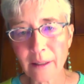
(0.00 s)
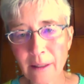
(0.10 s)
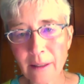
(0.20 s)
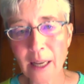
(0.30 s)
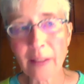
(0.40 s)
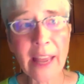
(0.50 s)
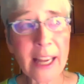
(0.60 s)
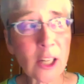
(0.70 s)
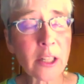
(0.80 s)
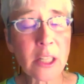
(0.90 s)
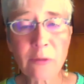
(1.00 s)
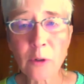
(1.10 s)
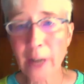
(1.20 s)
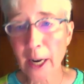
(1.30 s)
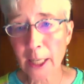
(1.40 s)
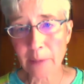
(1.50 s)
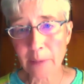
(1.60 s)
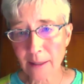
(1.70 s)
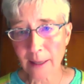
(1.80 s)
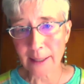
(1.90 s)
And thank goodness for
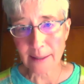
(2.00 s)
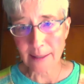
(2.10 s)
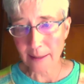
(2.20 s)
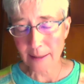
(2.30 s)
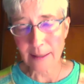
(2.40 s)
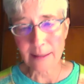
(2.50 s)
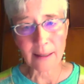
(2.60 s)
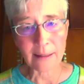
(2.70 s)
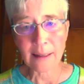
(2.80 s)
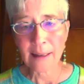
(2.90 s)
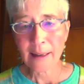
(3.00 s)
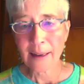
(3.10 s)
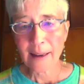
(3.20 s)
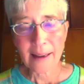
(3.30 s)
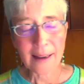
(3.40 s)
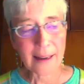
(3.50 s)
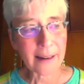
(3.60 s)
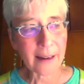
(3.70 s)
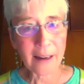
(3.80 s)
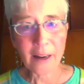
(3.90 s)
documents like the census and
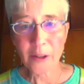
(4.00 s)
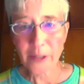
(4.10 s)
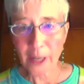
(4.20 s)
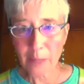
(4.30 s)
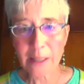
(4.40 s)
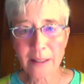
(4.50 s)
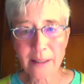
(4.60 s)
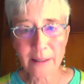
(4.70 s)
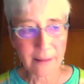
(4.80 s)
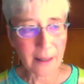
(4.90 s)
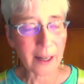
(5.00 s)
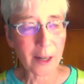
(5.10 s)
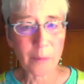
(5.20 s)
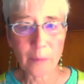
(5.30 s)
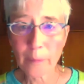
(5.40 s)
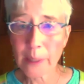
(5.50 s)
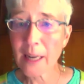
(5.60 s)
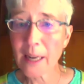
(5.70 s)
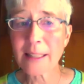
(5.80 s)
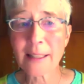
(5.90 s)
other documents,
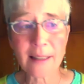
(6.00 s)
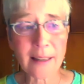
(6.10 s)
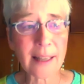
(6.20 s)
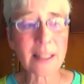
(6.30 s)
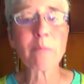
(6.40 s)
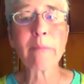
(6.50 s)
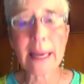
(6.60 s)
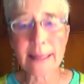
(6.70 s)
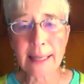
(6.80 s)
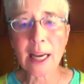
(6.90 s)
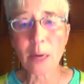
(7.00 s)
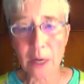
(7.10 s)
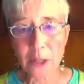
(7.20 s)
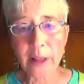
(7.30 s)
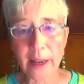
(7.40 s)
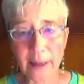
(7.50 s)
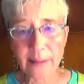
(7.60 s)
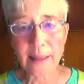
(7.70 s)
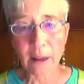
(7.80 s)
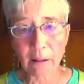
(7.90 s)
because it's amazing how much they can
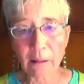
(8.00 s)
tell.